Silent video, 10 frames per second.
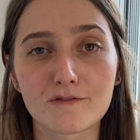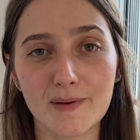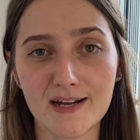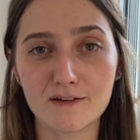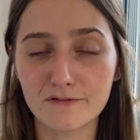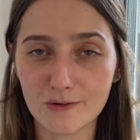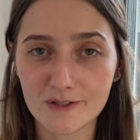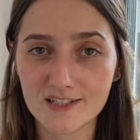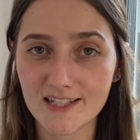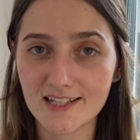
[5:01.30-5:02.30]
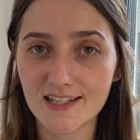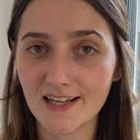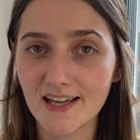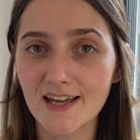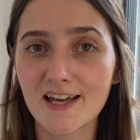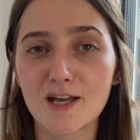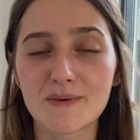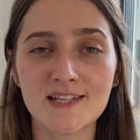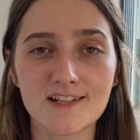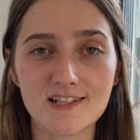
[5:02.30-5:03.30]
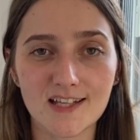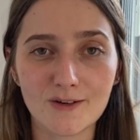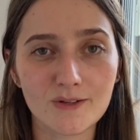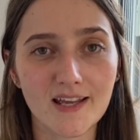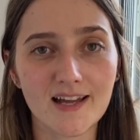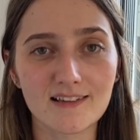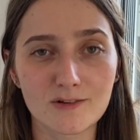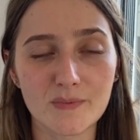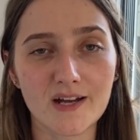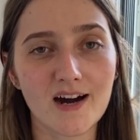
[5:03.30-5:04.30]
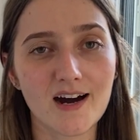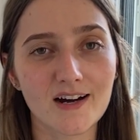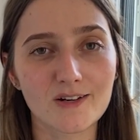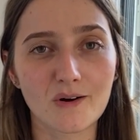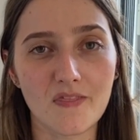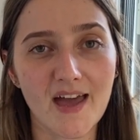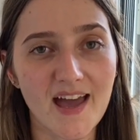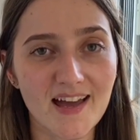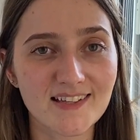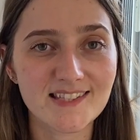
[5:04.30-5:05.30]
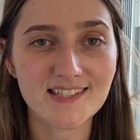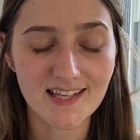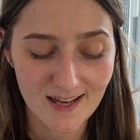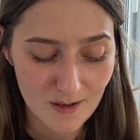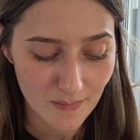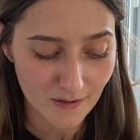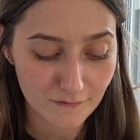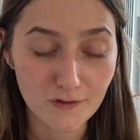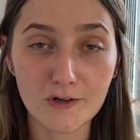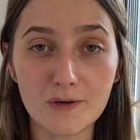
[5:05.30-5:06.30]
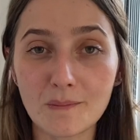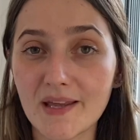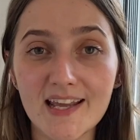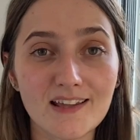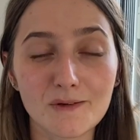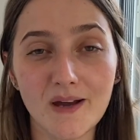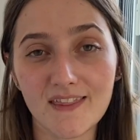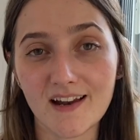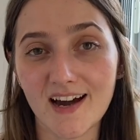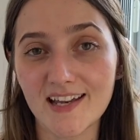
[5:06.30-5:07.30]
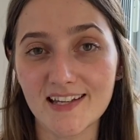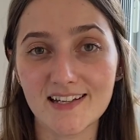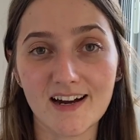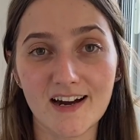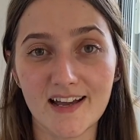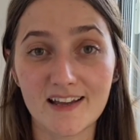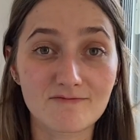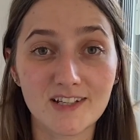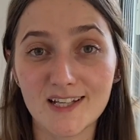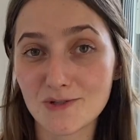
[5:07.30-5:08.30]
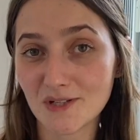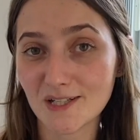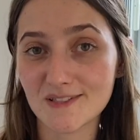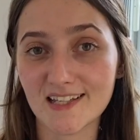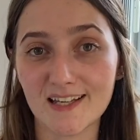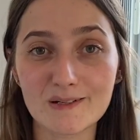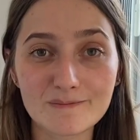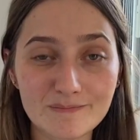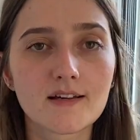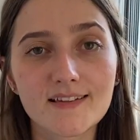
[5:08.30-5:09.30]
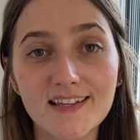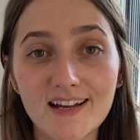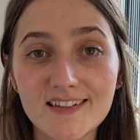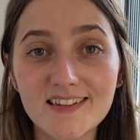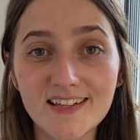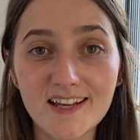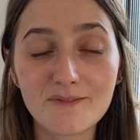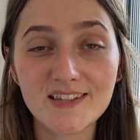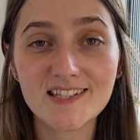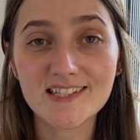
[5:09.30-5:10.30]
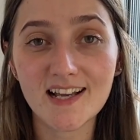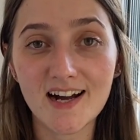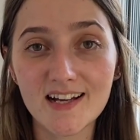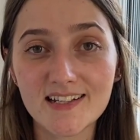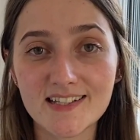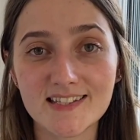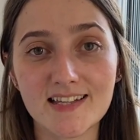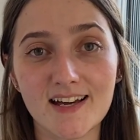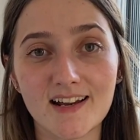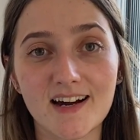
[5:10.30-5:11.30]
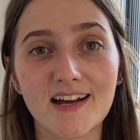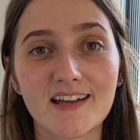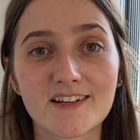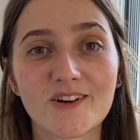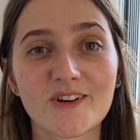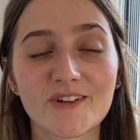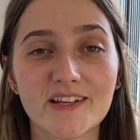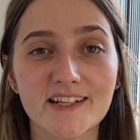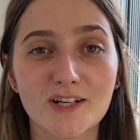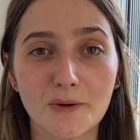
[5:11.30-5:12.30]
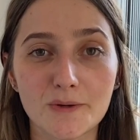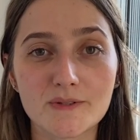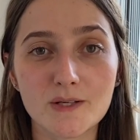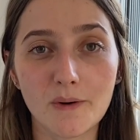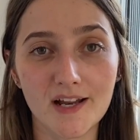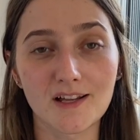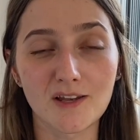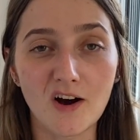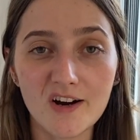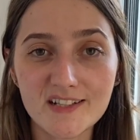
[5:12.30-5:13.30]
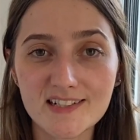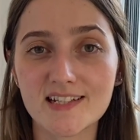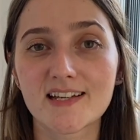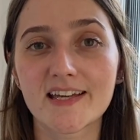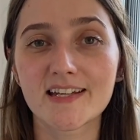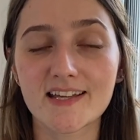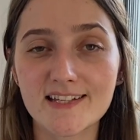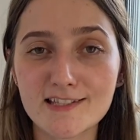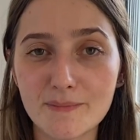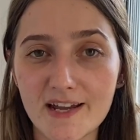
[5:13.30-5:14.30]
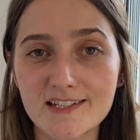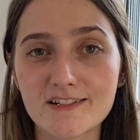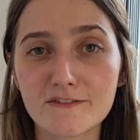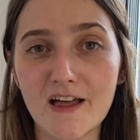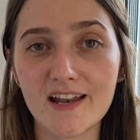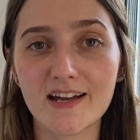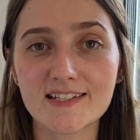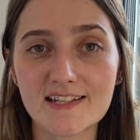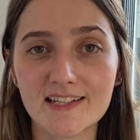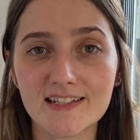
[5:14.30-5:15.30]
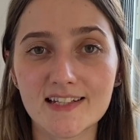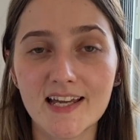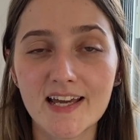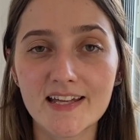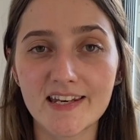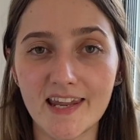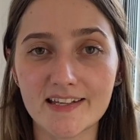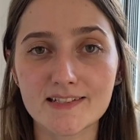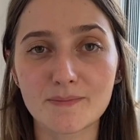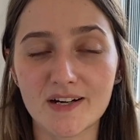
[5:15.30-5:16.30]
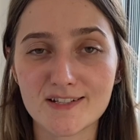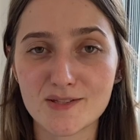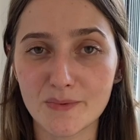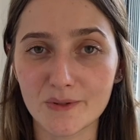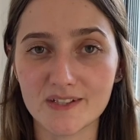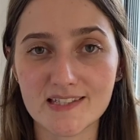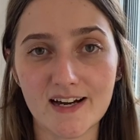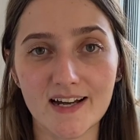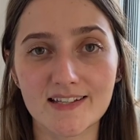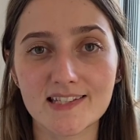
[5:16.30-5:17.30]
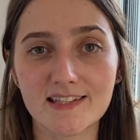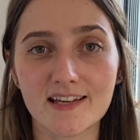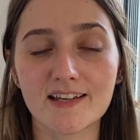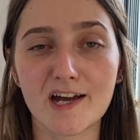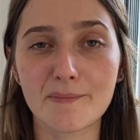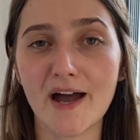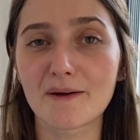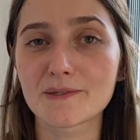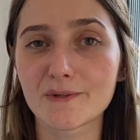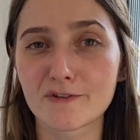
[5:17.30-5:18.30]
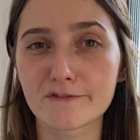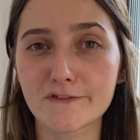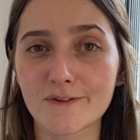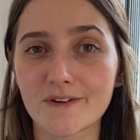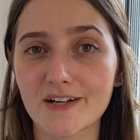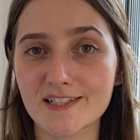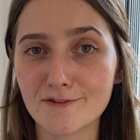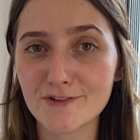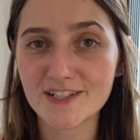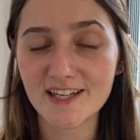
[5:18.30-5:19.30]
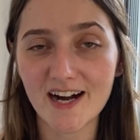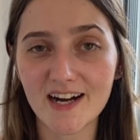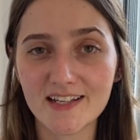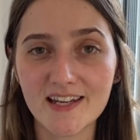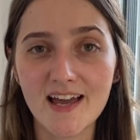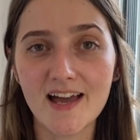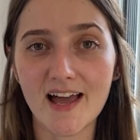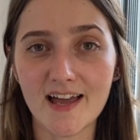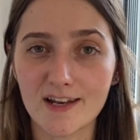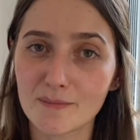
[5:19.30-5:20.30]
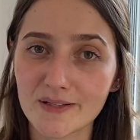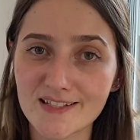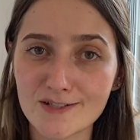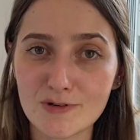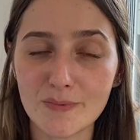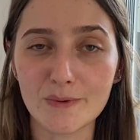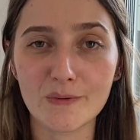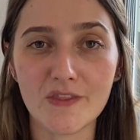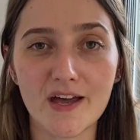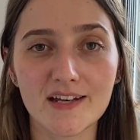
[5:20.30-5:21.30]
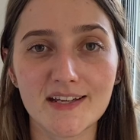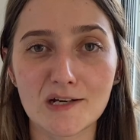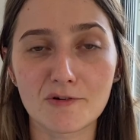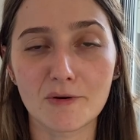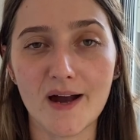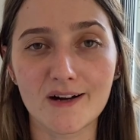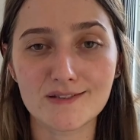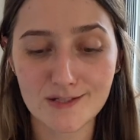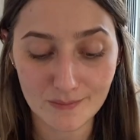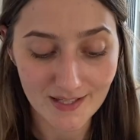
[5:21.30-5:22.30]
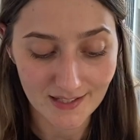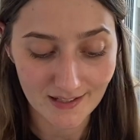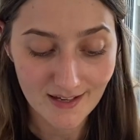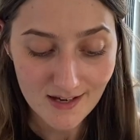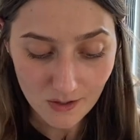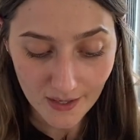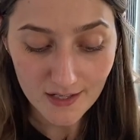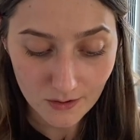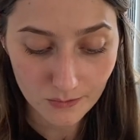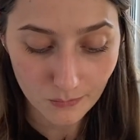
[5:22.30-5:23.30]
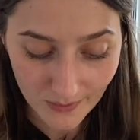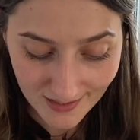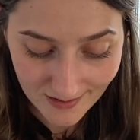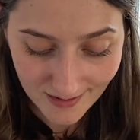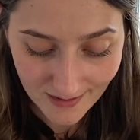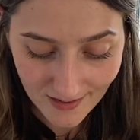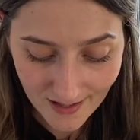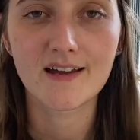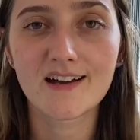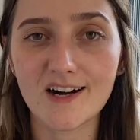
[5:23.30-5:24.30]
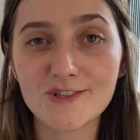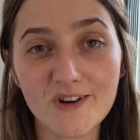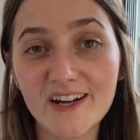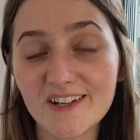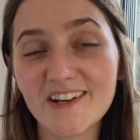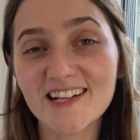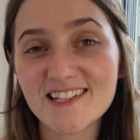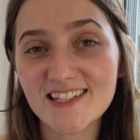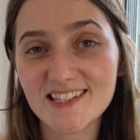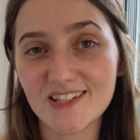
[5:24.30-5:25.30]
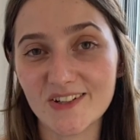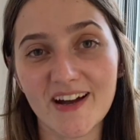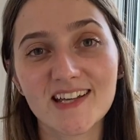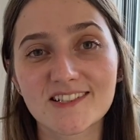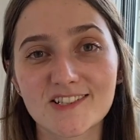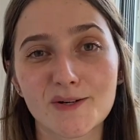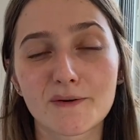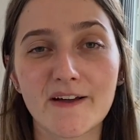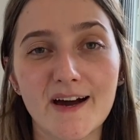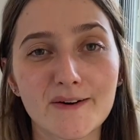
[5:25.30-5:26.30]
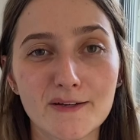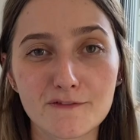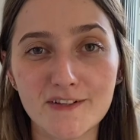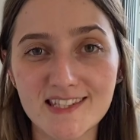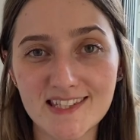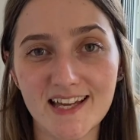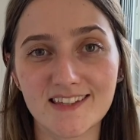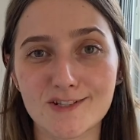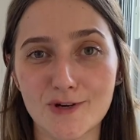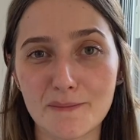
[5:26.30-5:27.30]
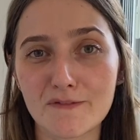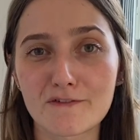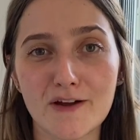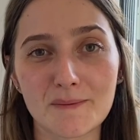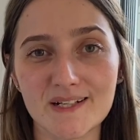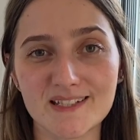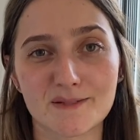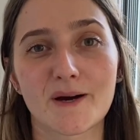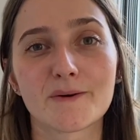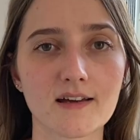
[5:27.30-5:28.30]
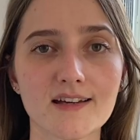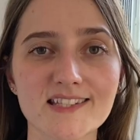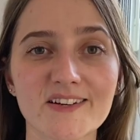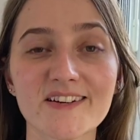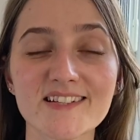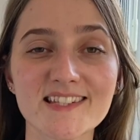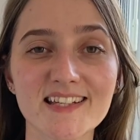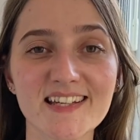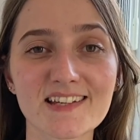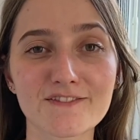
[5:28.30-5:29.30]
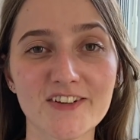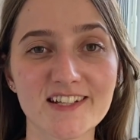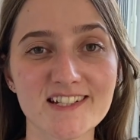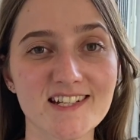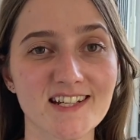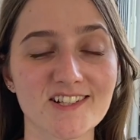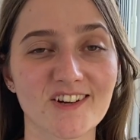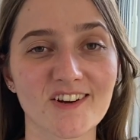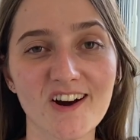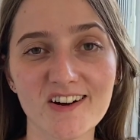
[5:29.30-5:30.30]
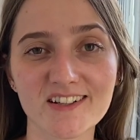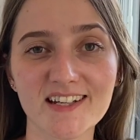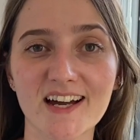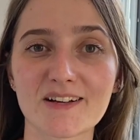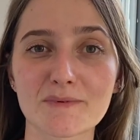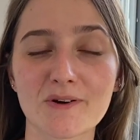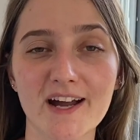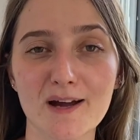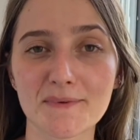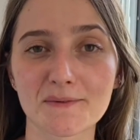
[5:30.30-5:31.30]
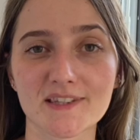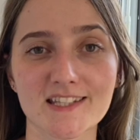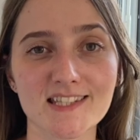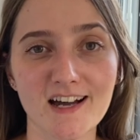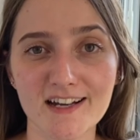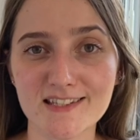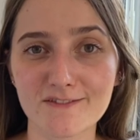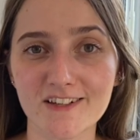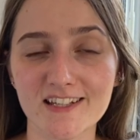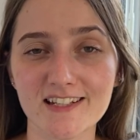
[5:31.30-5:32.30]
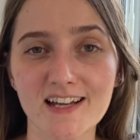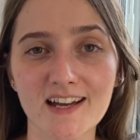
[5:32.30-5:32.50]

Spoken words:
back and forth knitting, potentially it could get a little bit hard on the hands. But for me and the way that I knit, I really enjoyed using it. The other thing with this yarn is that I had heard it grows quite a lot. In anticipation of that, I did knit much smaller size than I perhaps would have for a different yarn, and I'm pleased to report that it grew out to be quite a good width. I'll try it on actually so I can show off how it fits and the drape of the fabric as well. So here is the finished t-shirt on. I'm quite happy with the size of it.